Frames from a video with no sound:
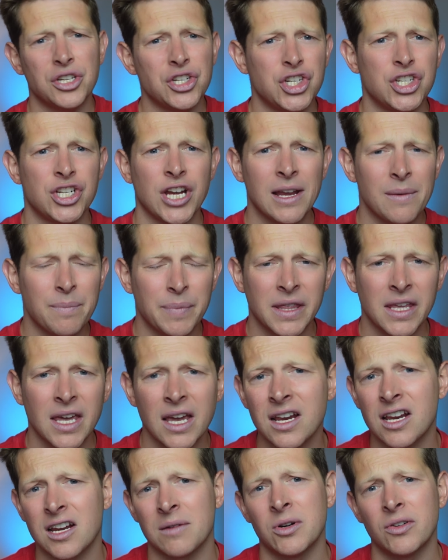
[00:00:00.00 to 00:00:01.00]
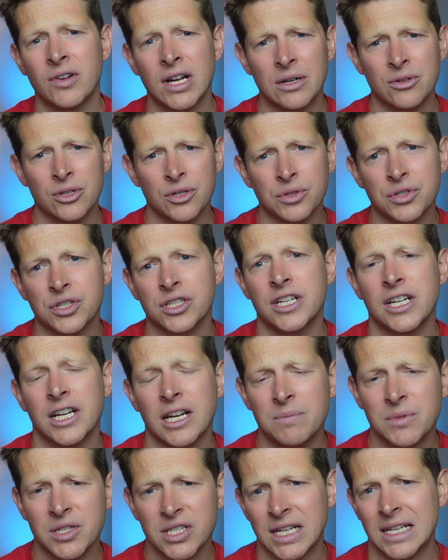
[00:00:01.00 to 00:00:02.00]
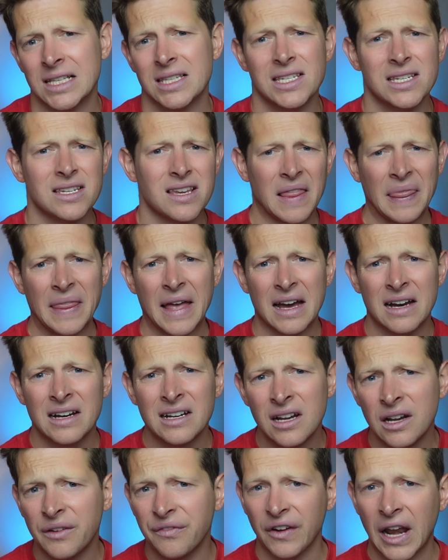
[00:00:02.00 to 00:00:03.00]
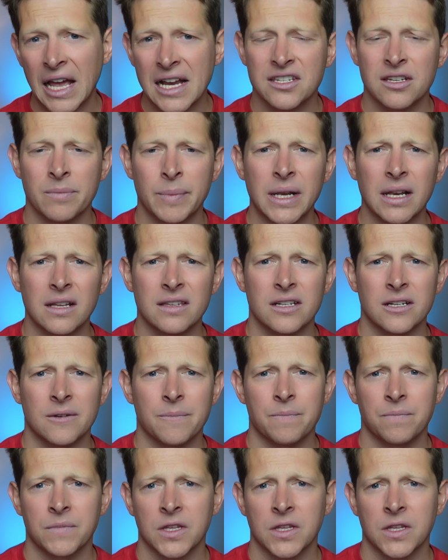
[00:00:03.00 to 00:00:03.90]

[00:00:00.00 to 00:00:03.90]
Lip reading: shape the income around your circumstances and that flexibility.